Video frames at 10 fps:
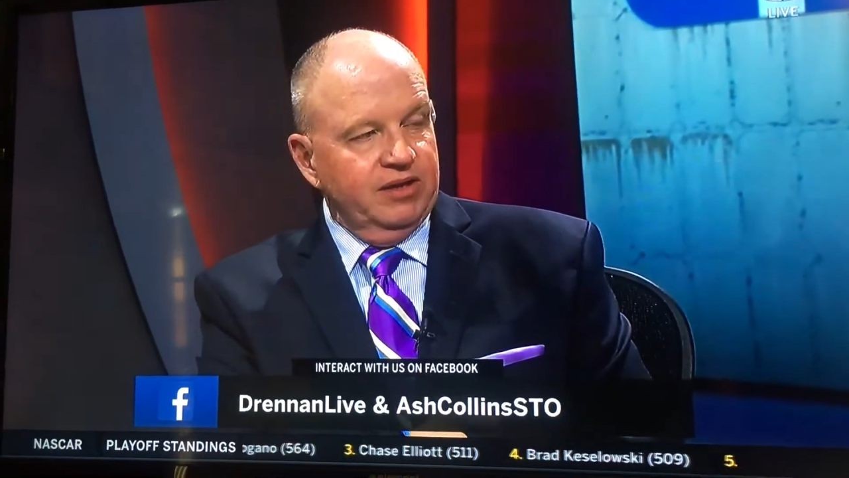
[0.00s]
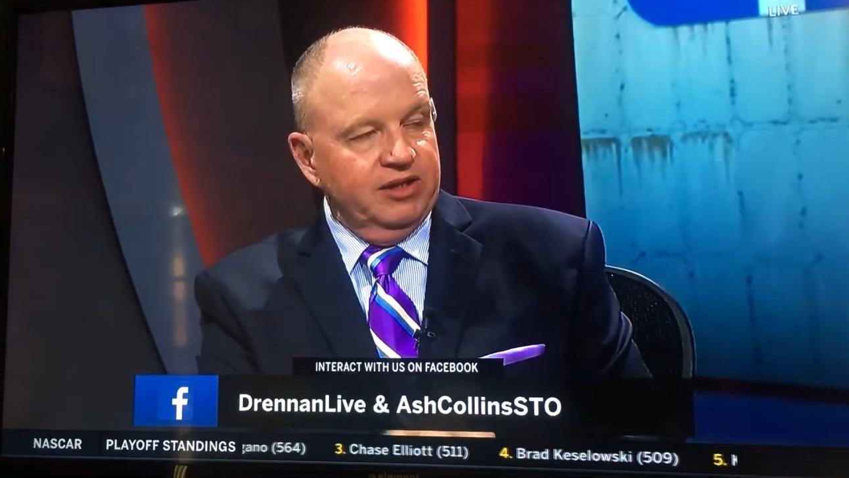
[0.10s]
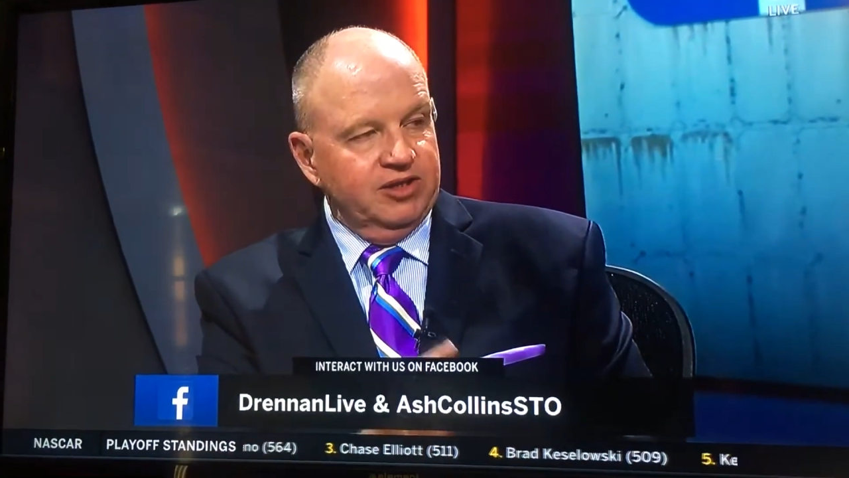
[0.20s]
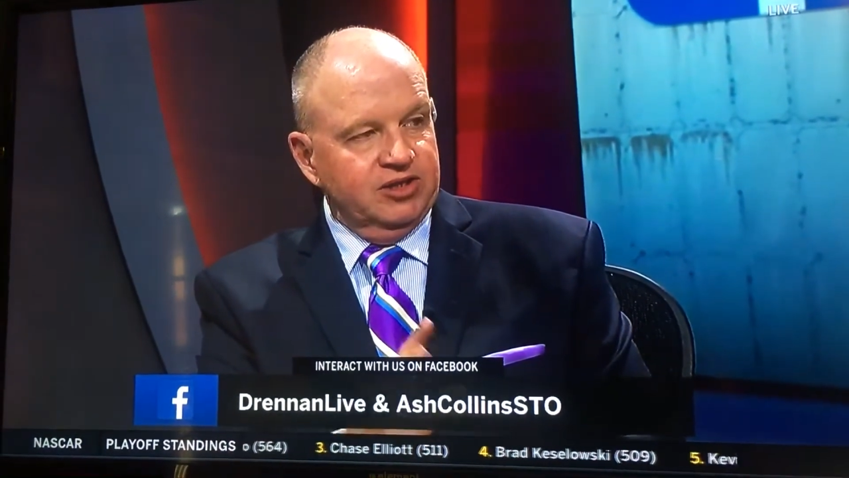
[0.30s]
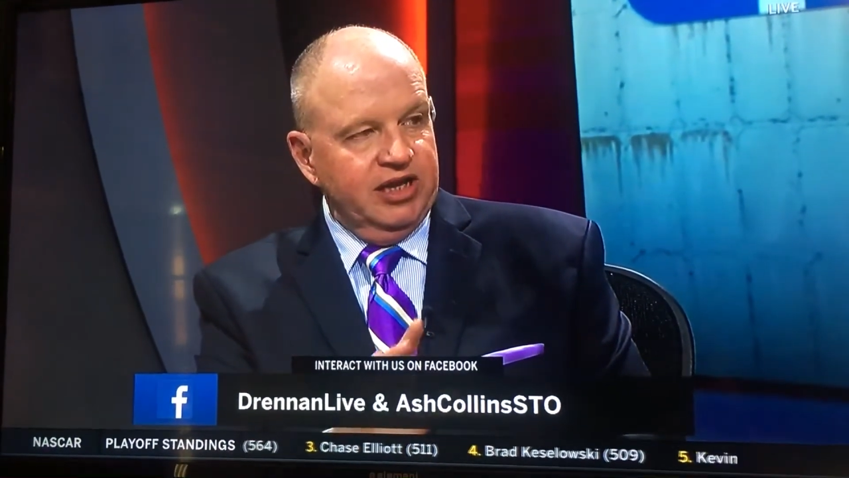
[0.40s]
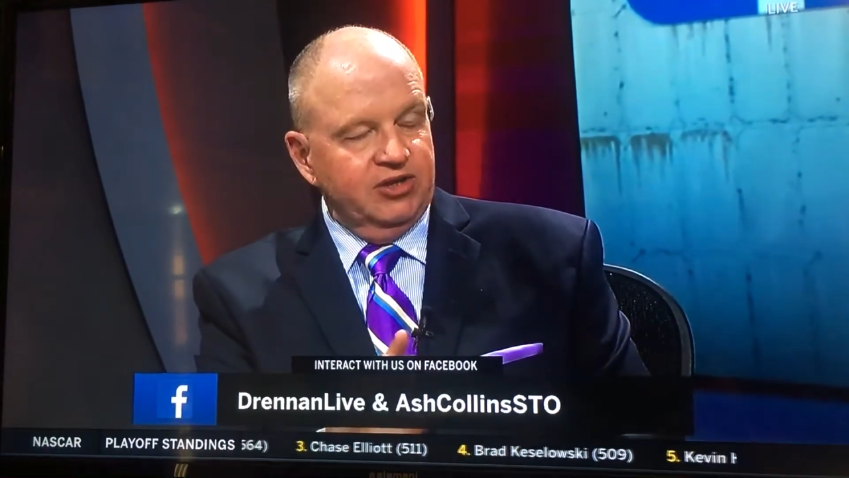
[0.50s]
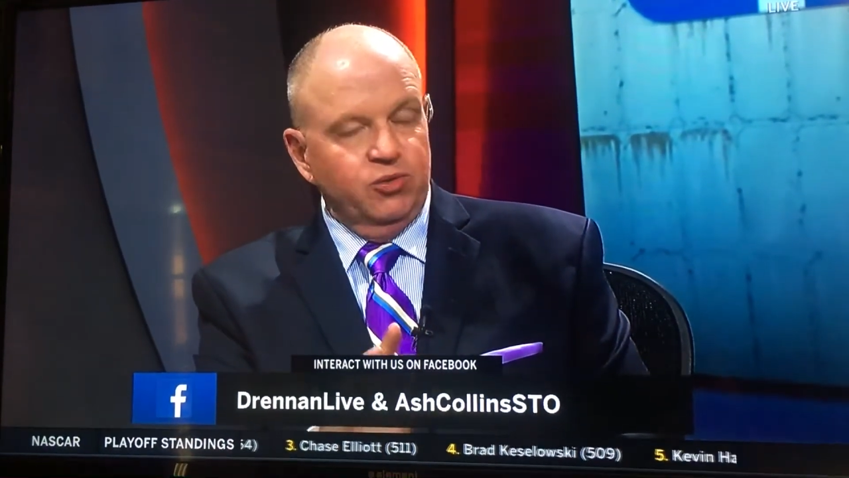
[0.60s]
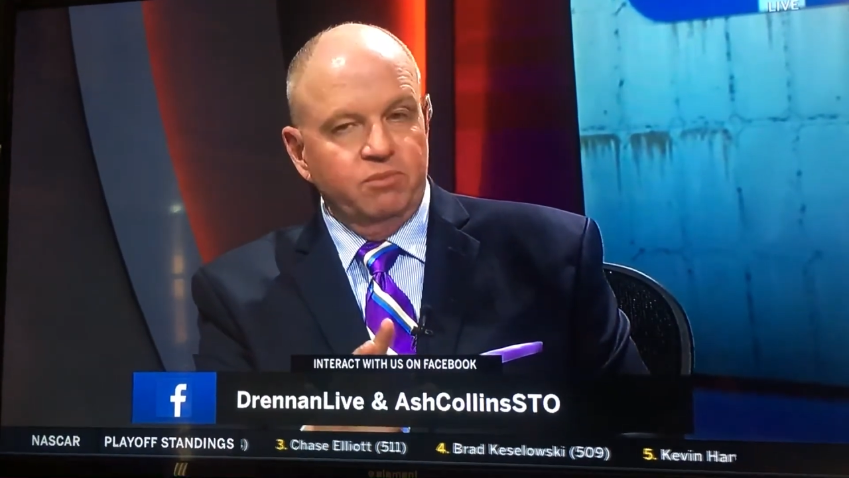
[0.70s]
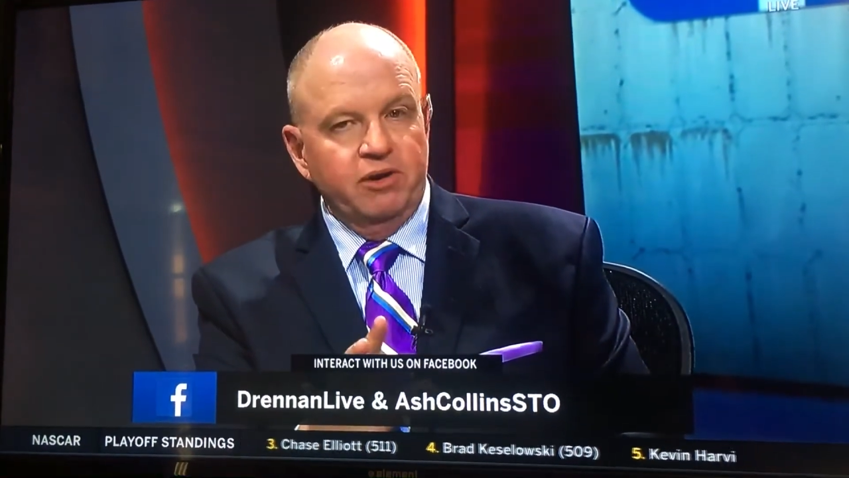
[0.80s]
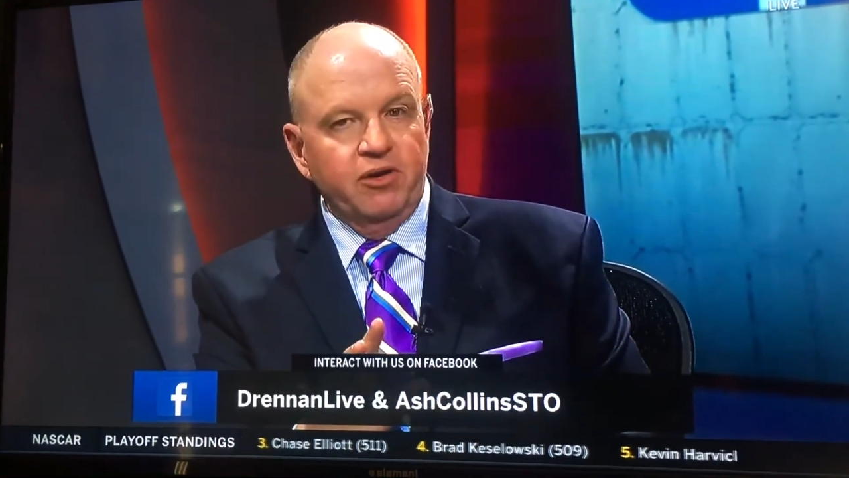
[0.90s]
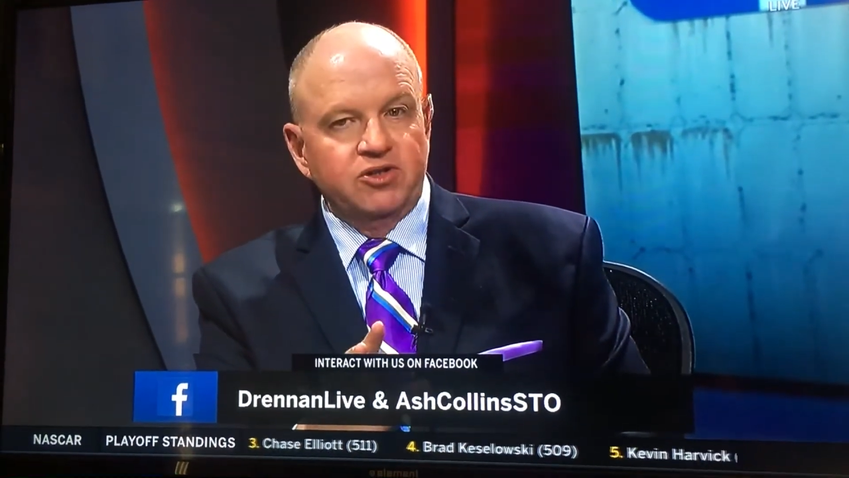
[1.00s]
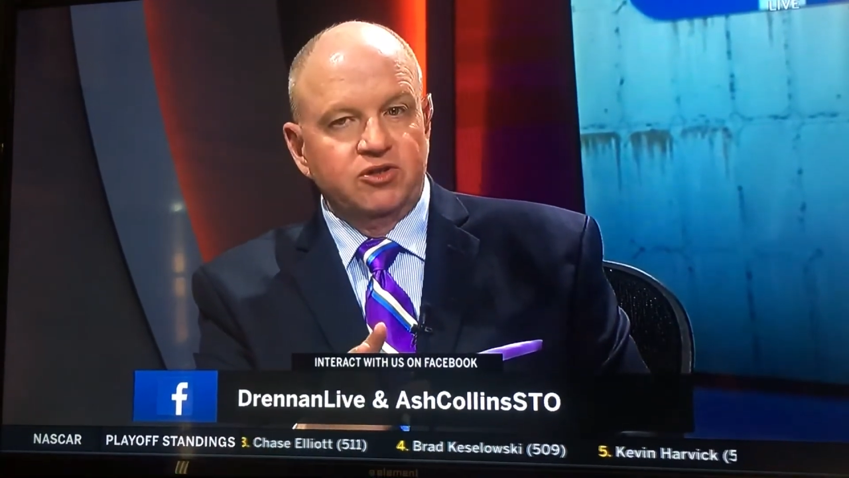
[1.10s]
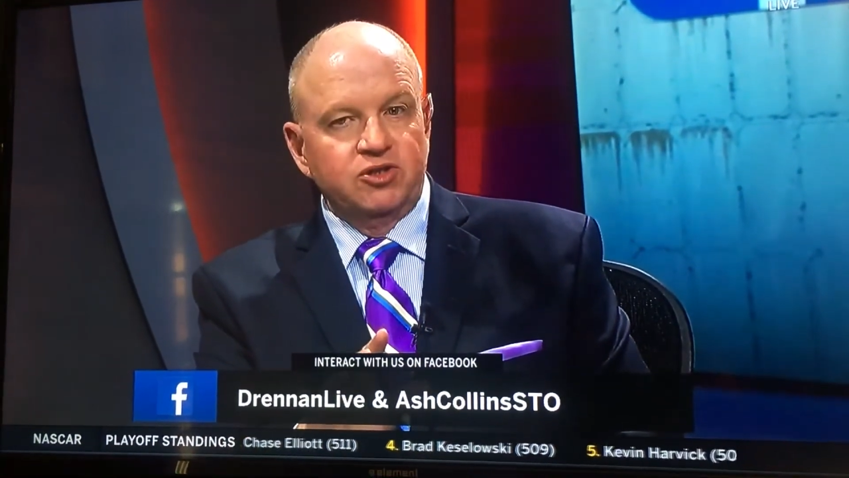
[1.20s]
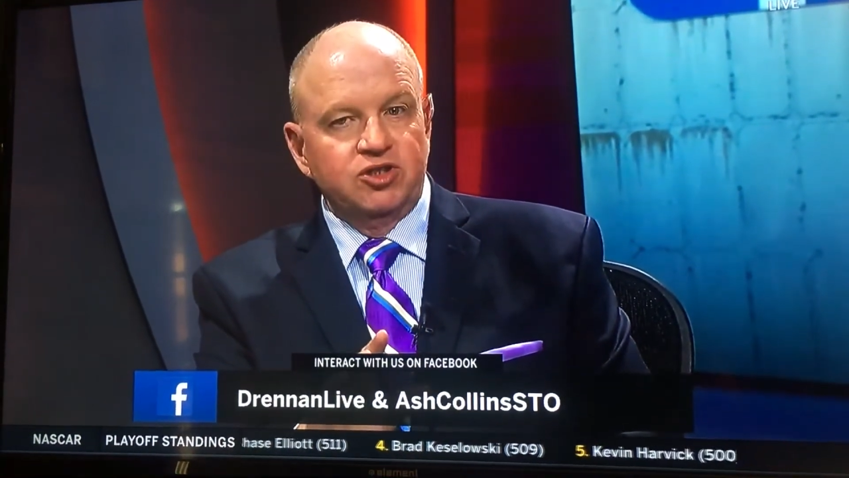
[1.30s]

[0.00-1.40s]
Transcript: This is not to embarrass her.